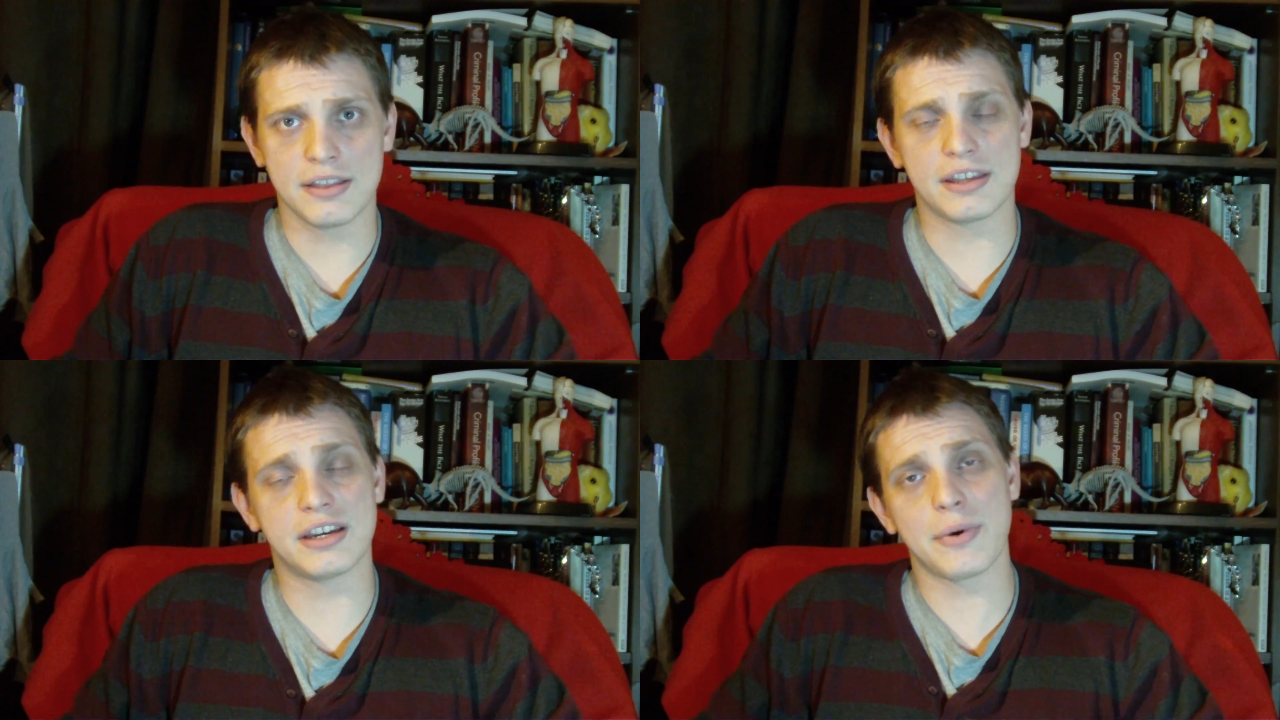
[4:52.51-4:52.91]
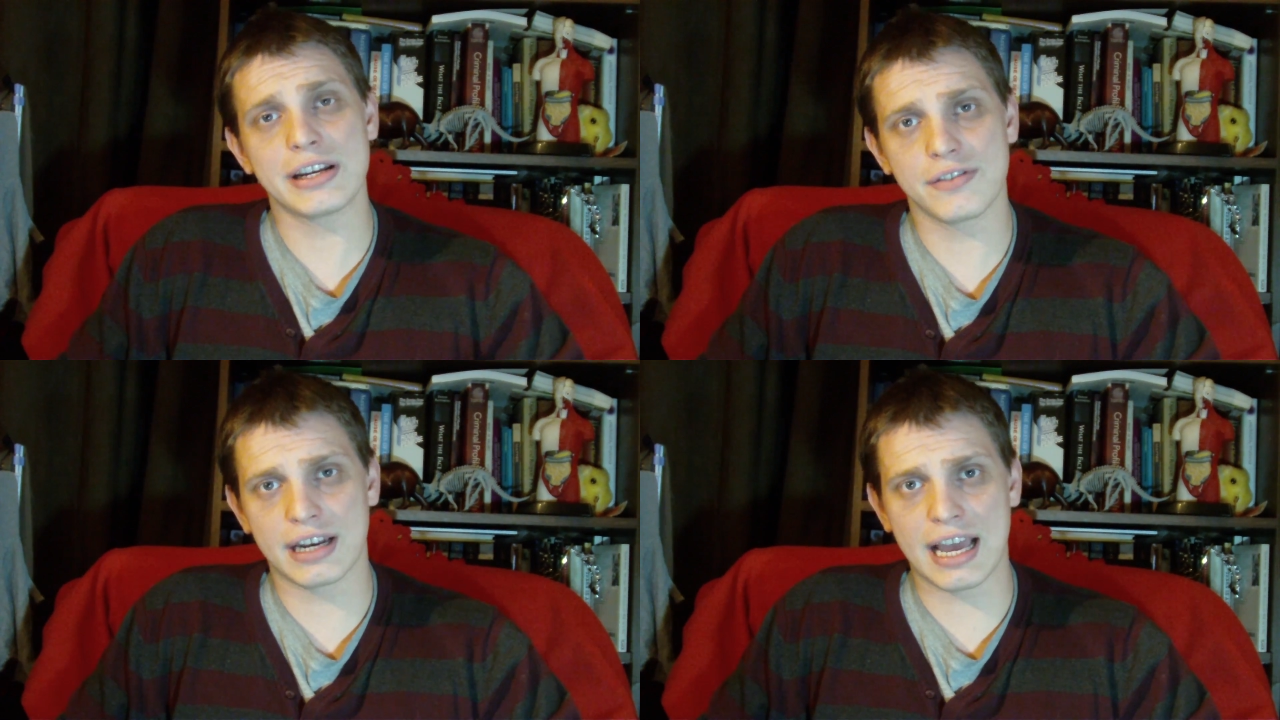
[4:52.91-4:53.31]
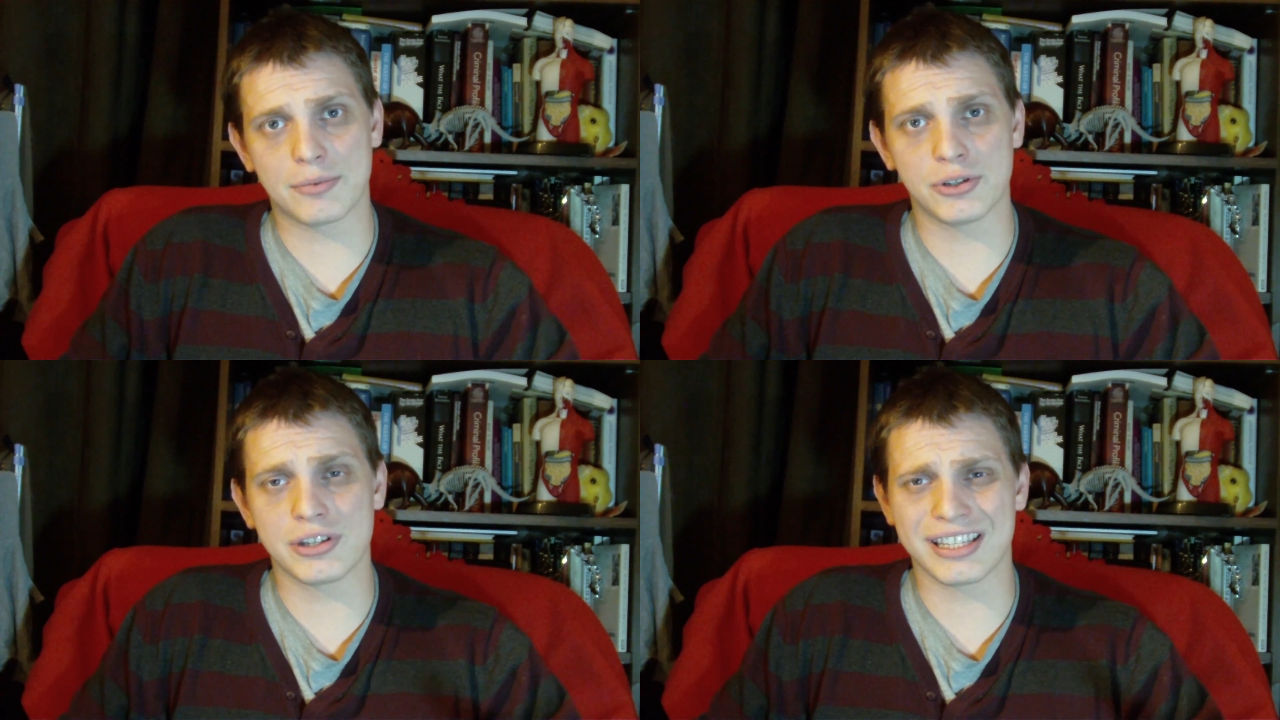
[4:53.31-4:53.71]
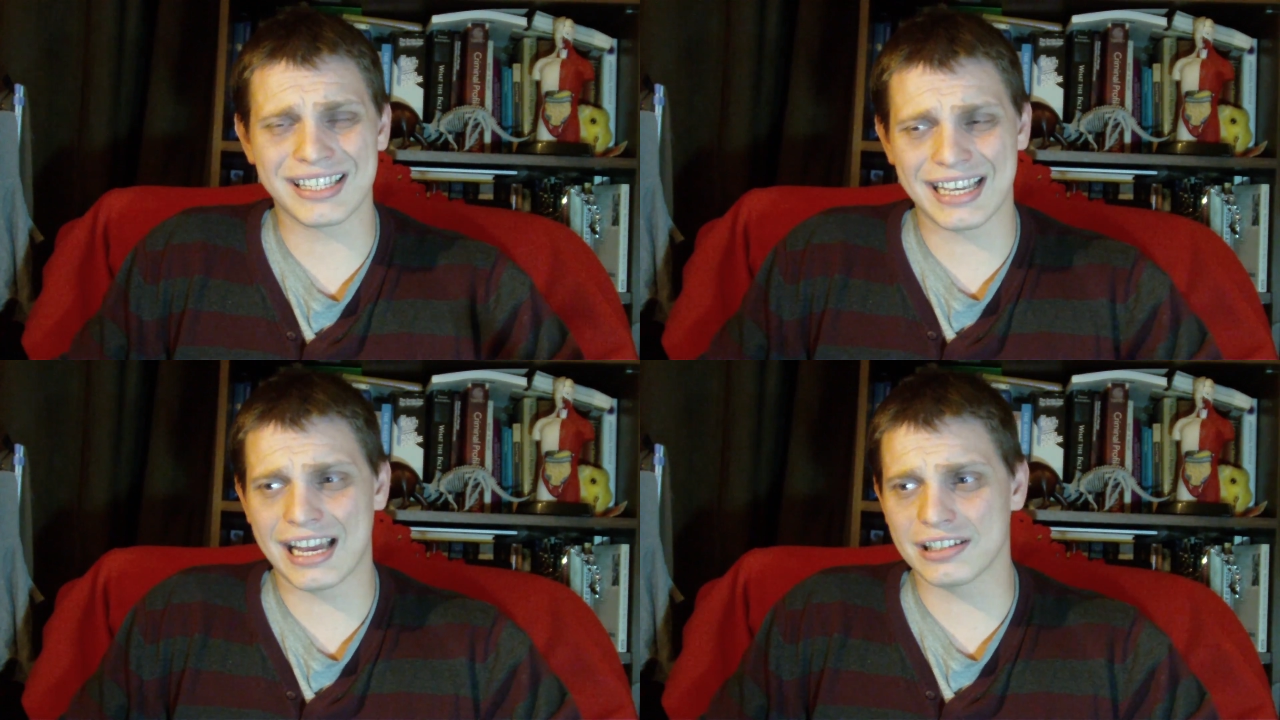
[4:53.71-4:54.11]
The director of the lab, due to the
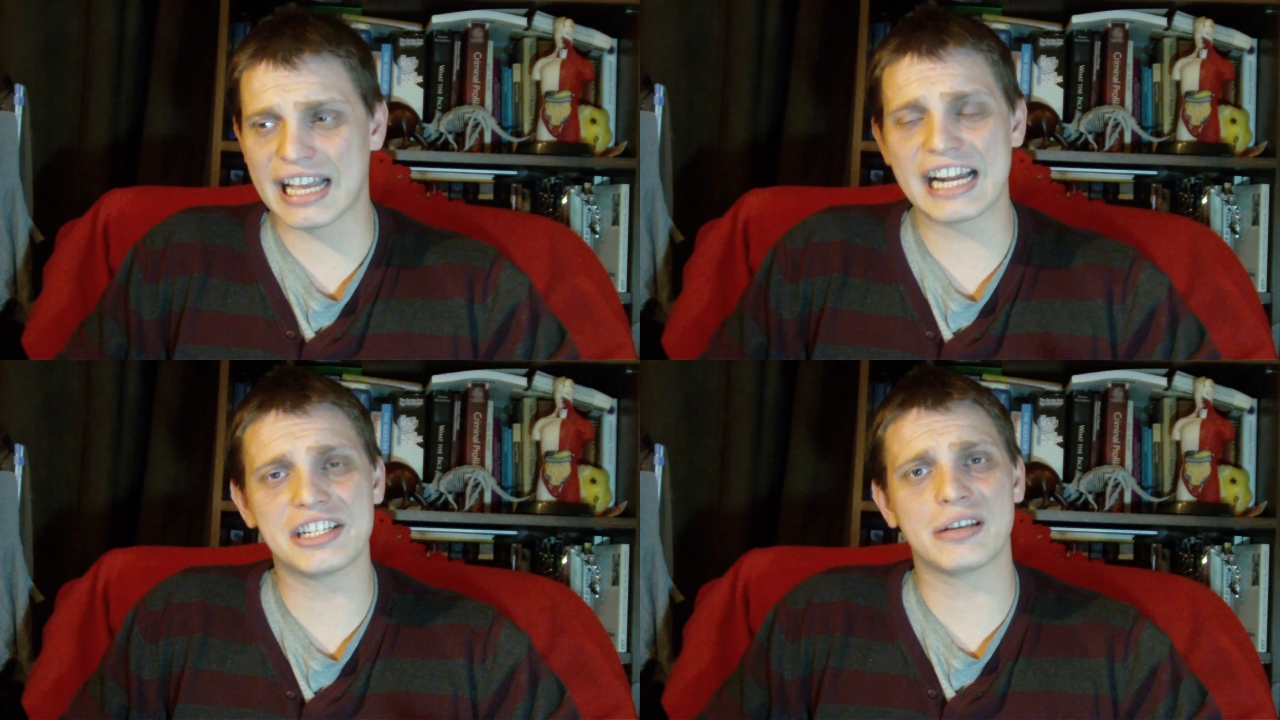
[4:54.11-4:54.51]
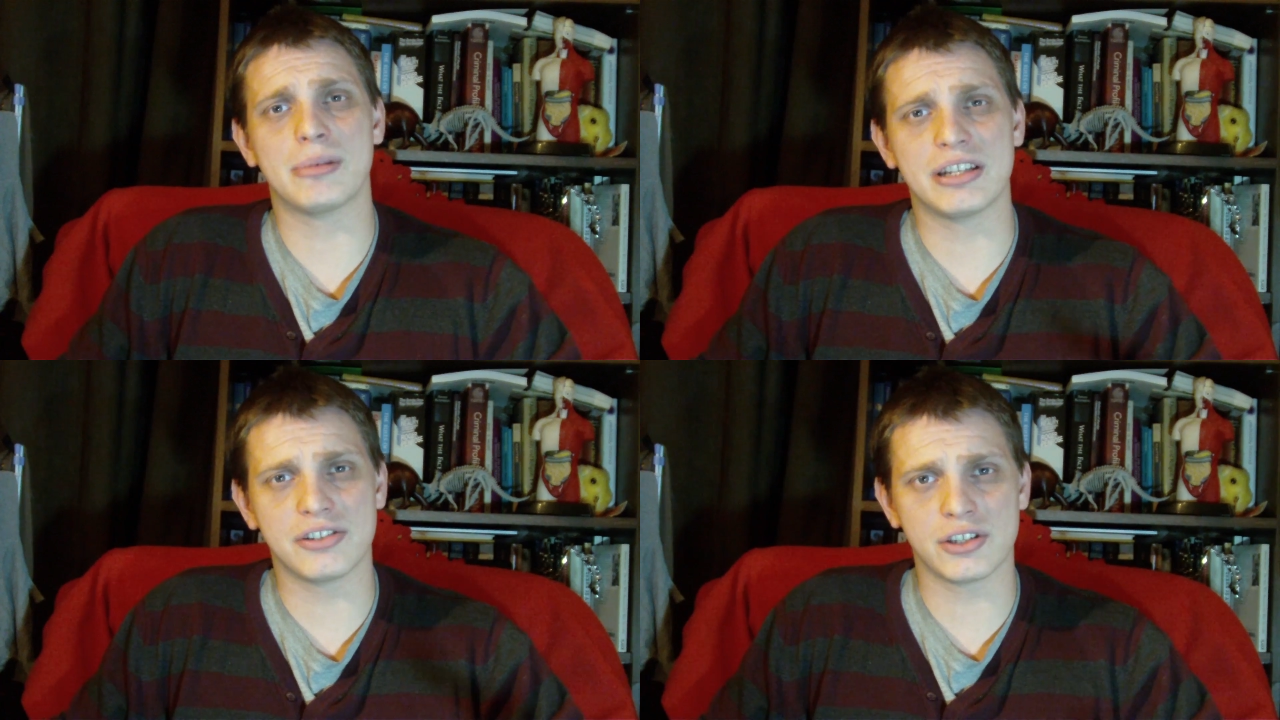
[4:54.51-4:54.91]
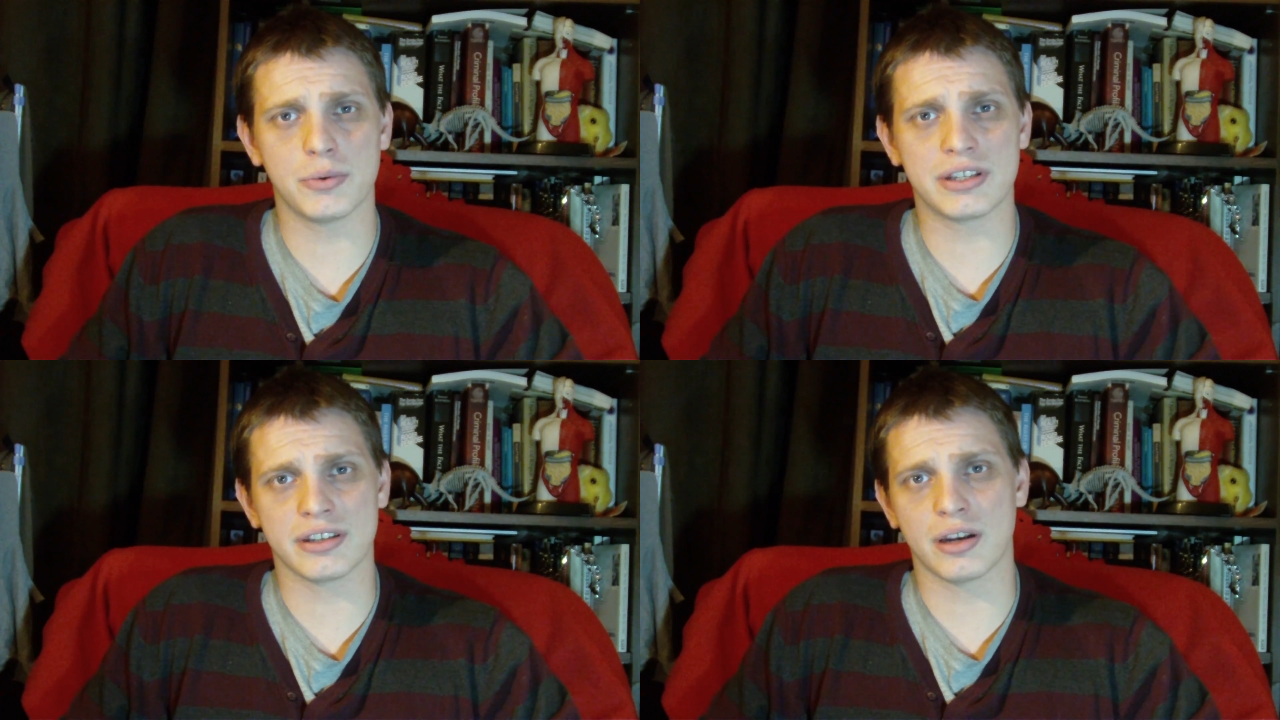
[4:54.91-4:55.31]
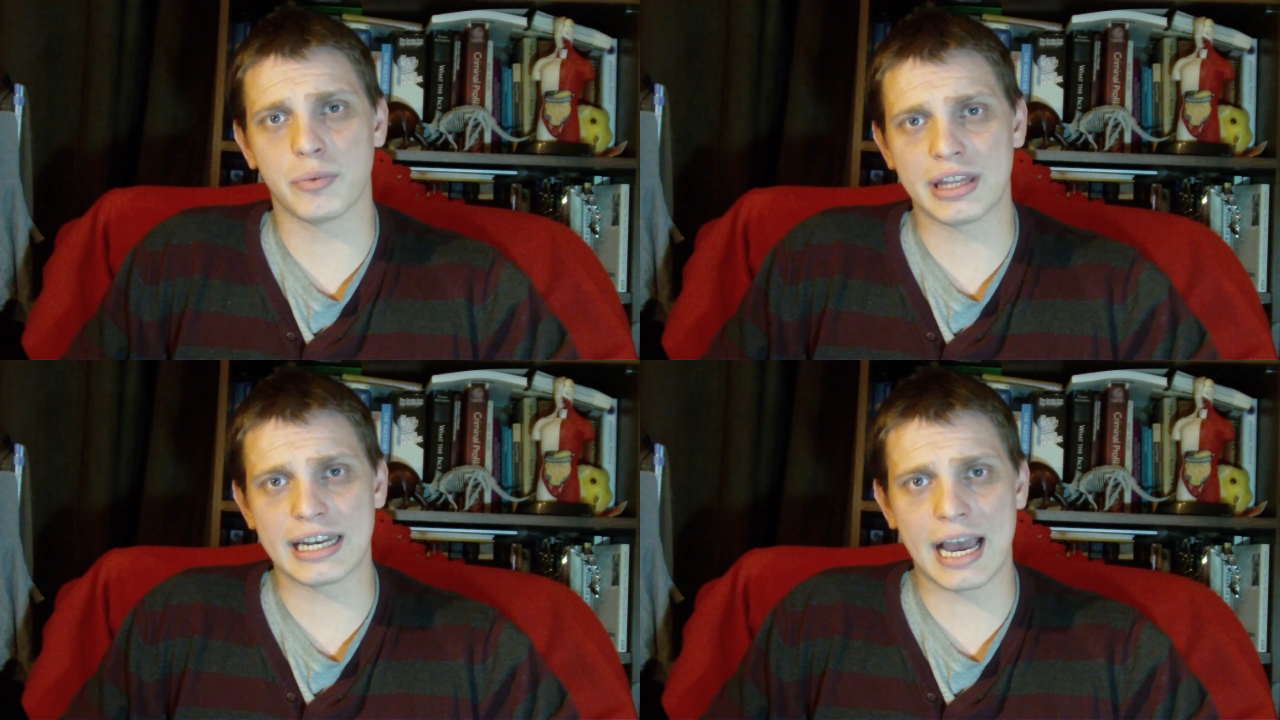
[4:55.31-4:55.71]
scandal, actually committed suicide
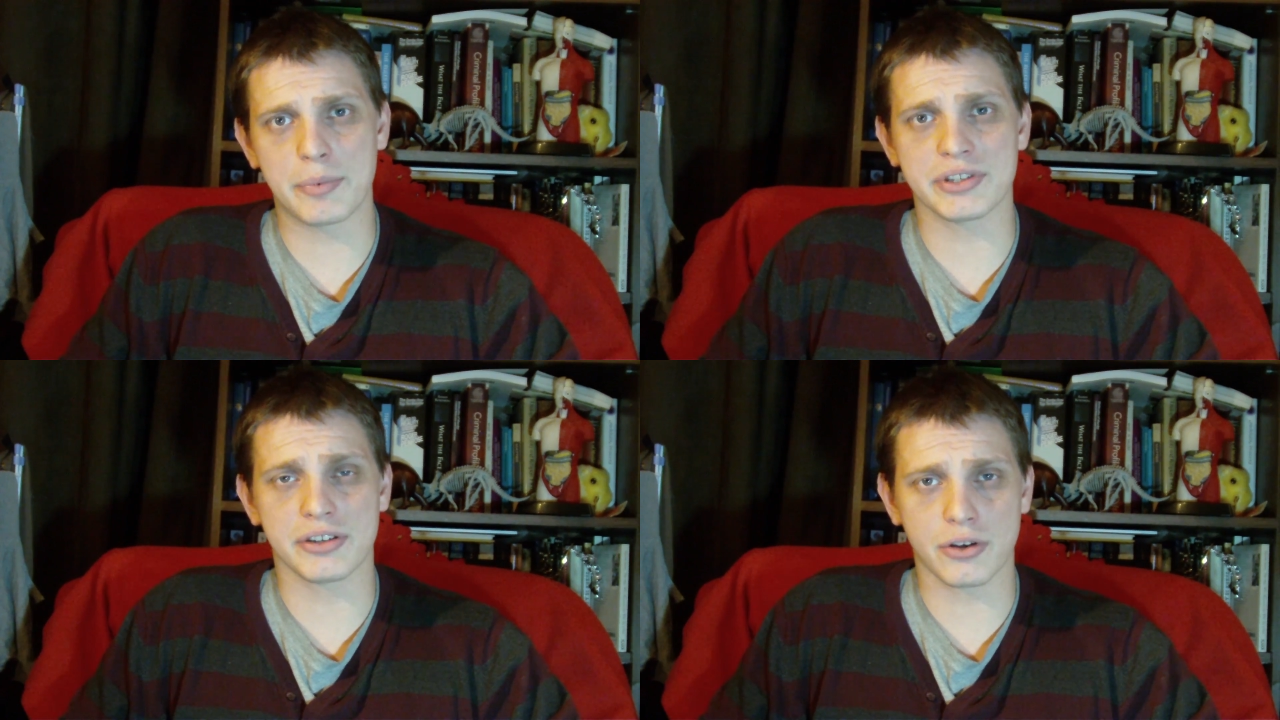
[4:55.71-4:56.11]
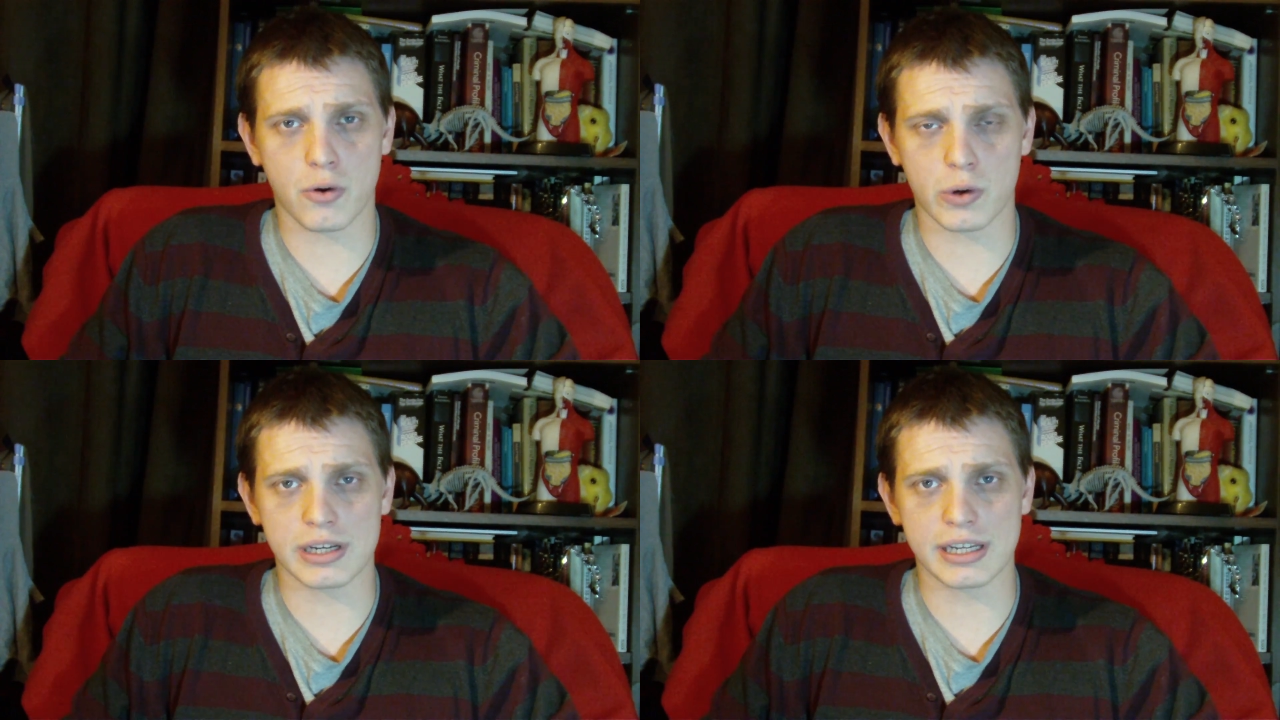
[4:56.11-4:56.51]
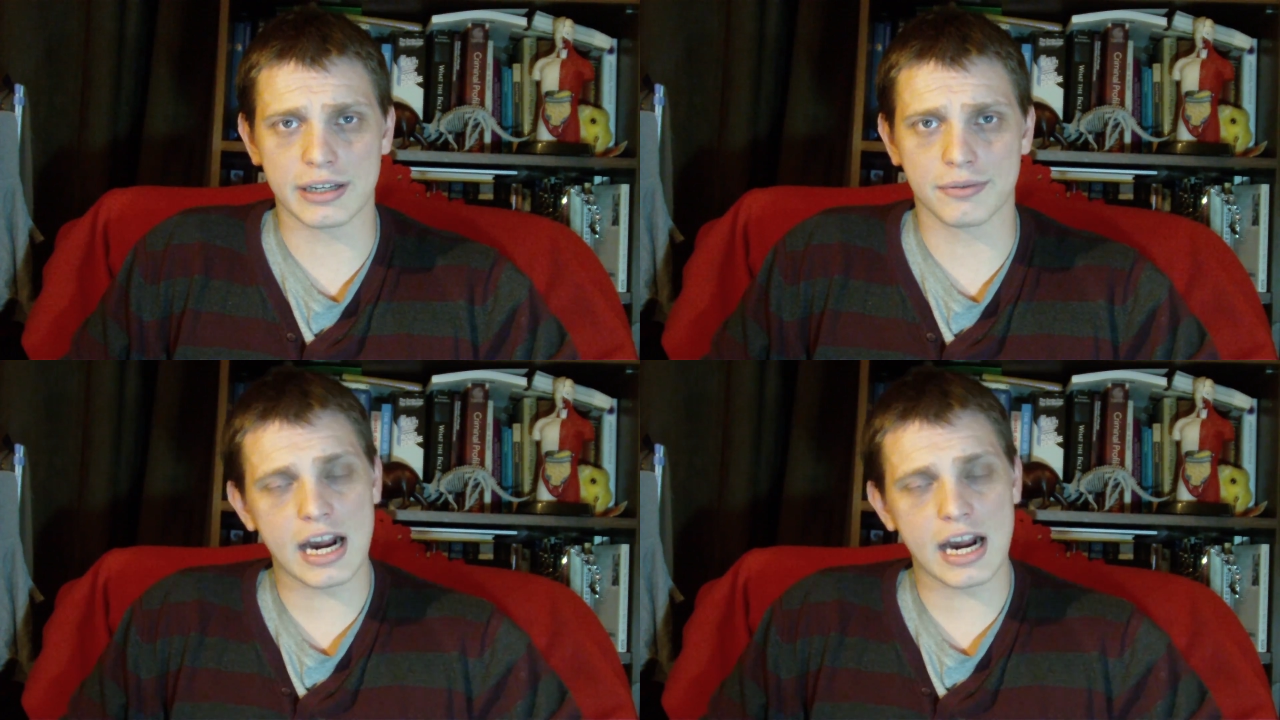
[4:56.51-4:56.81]
when the lab was under quarantine.